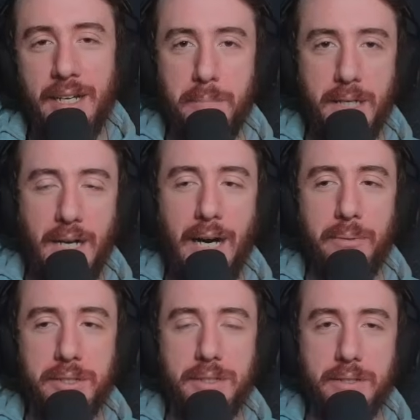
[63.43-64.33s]
But I
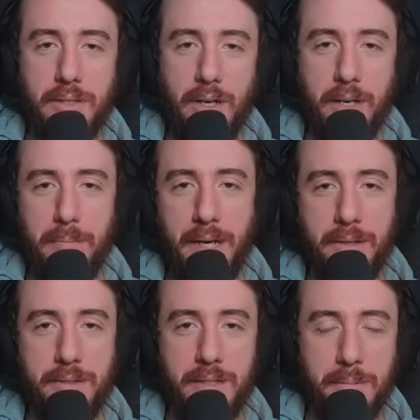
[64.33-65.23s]
will still talk
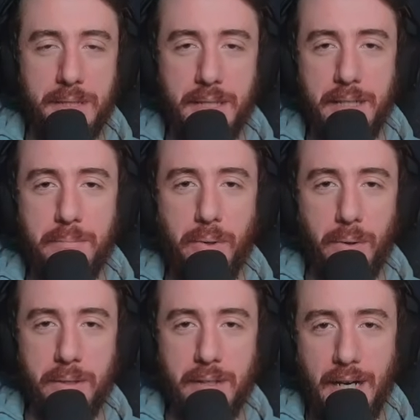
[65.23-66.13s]
about some of the
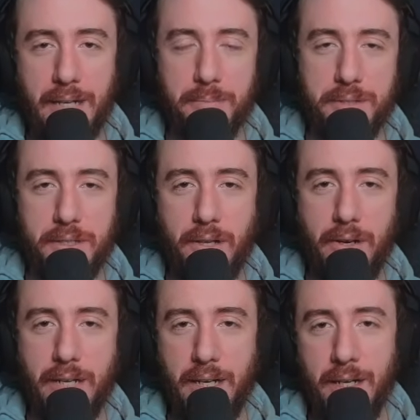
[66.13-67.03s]
important items to
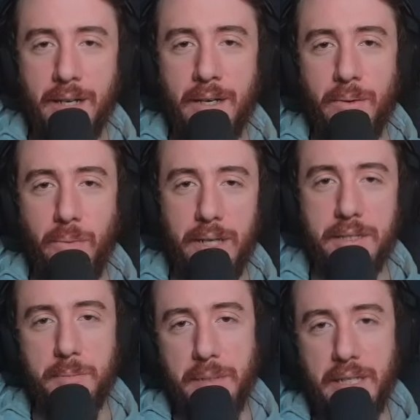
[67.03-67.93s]
target when
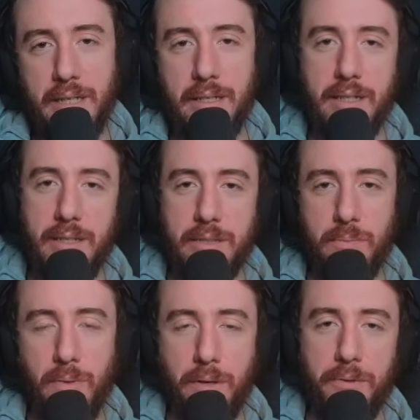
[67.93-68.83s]
speed is
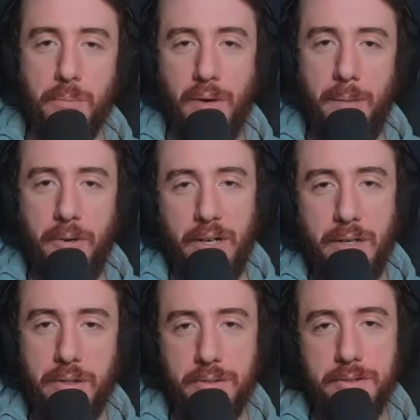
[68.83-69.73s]
one of your primary
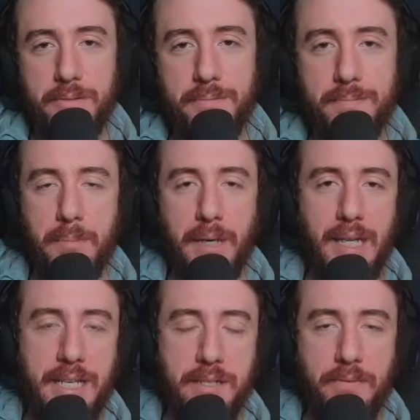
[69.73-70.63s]
goals. In my
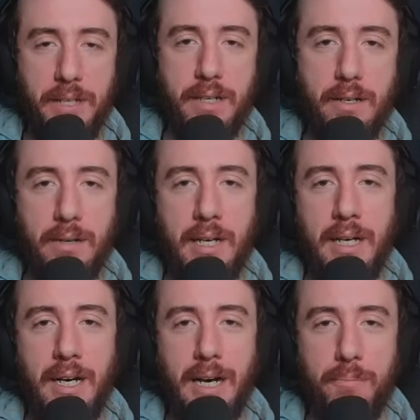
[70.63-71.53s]
last video,
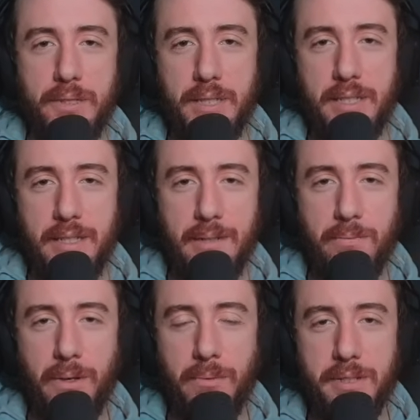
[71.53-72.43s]
I
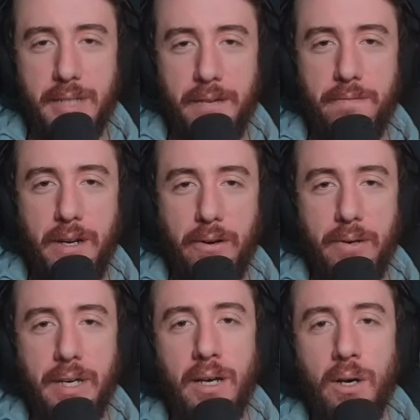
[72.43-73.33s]
presented what was a
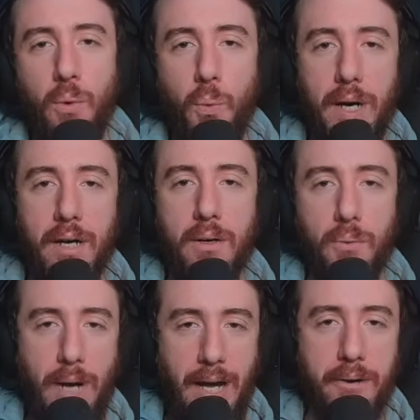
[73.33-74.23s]
very
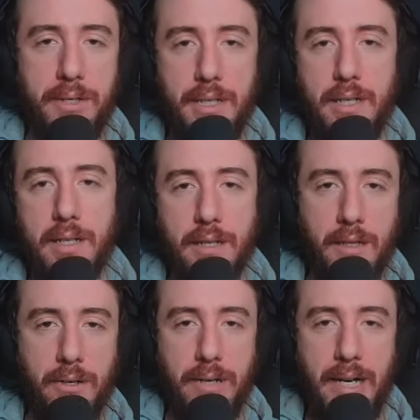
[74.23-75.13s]
well-rounded
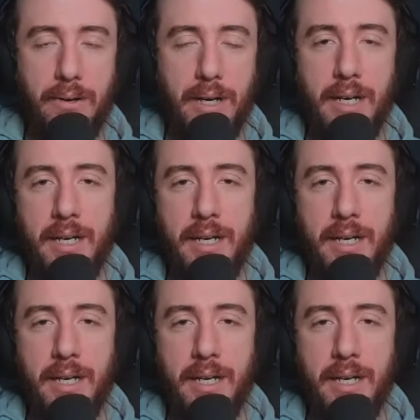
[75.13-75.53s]
loadout.